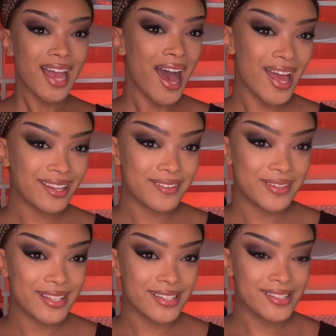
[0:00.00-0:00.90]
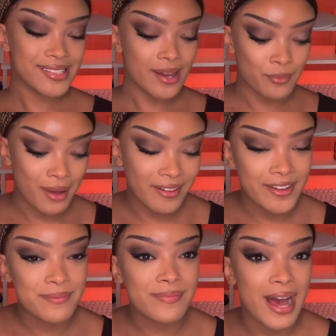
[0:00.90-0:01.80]
Hi lovies,
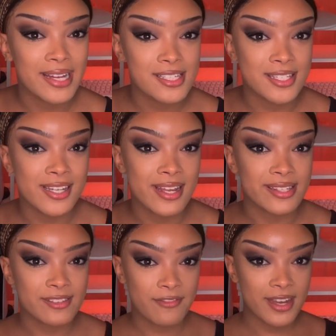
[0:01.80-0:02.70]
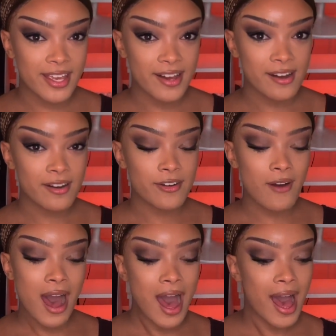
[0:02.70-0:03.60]
welcome back to today's video.
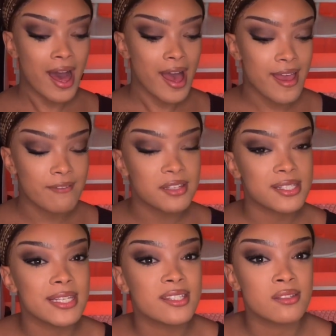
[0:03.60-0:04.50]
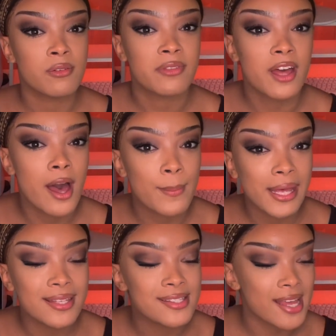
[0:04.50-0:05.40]
I've seen some of the
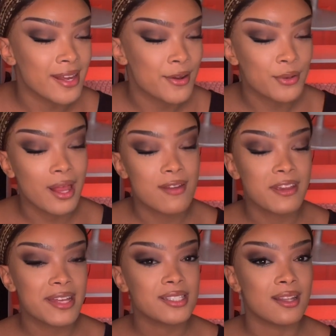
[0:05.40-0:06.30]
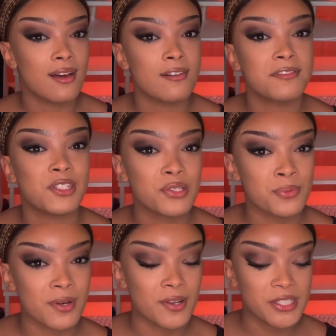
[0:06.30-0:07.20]
comments. I know a lot of you guys love Juice
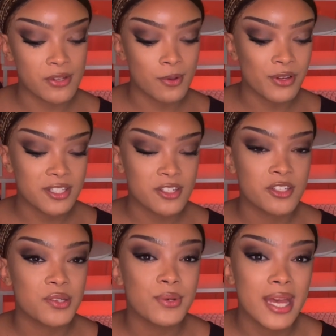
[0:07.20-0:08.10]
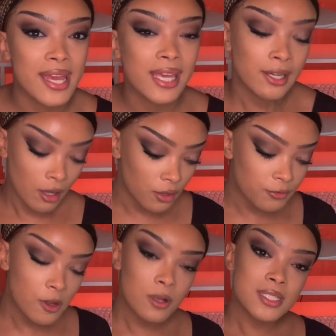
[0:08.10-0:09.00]
WRLD, so I'm going to do a
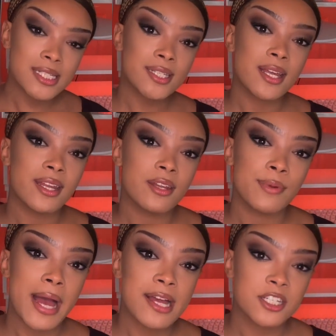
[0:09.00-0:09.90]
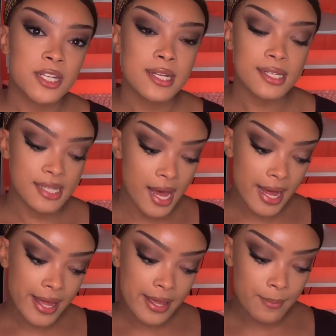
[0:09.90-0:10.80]
full designated reaction
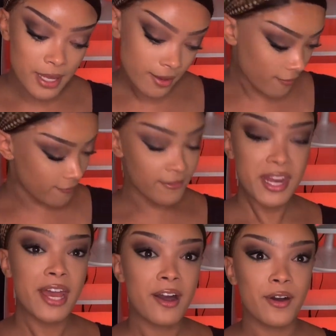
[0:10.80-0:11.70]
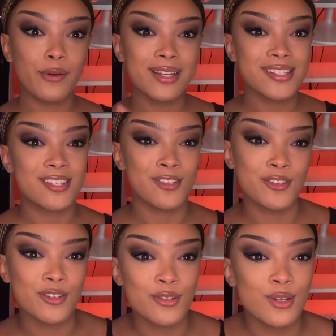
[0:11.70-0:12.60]
time video
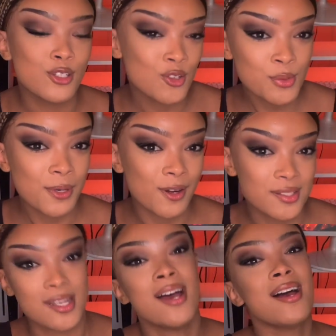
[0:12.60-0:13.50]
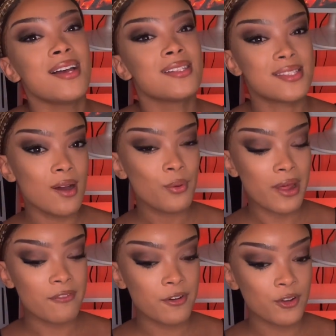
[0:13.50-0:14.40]
to Juice WRLD. So
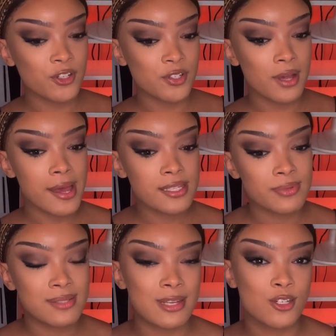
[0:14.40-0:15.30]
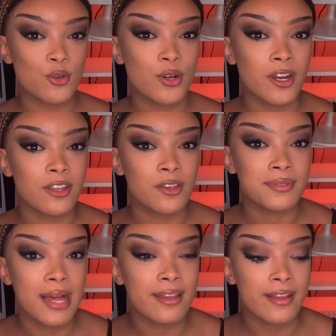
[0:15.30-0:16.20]
without further ado guys, please make sure you
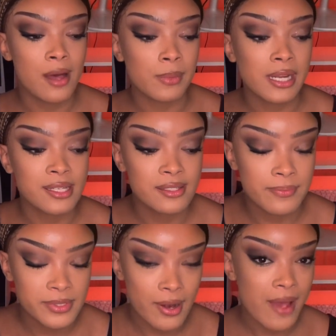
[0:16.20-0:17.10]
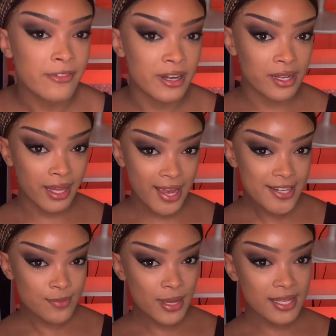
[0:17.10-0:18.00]
like, comment, and subscribe for
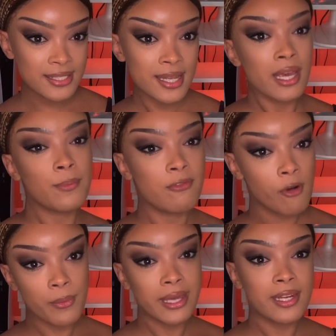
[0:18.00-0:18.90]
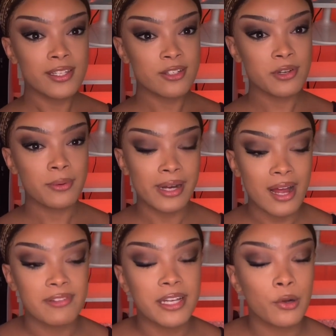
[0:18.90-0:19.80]
engagement. Before we get into it, we're gonna
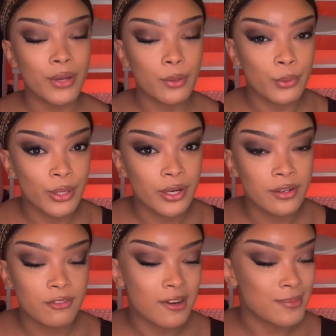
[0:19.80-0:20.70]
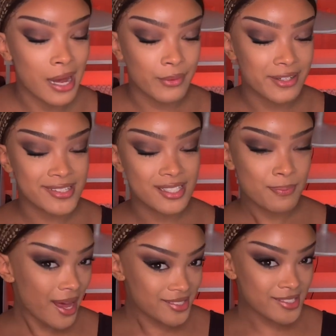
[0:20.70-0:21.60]
have a quick word from our
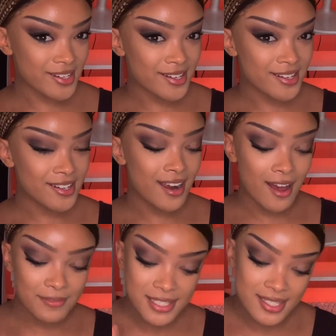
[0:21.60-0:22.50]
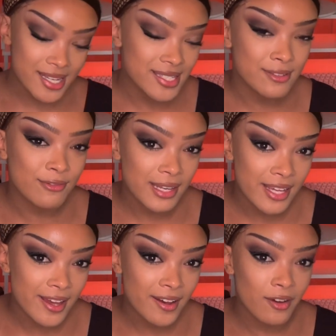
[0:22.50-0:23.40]
sponsor of today's
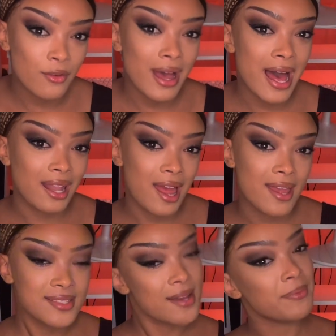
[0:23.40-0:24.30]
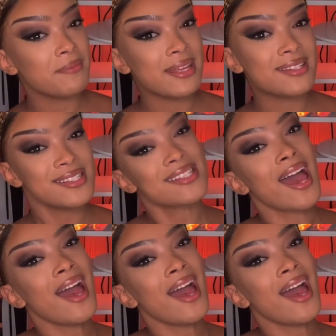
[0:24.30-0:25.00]
video, ALII SUPLEMENTS.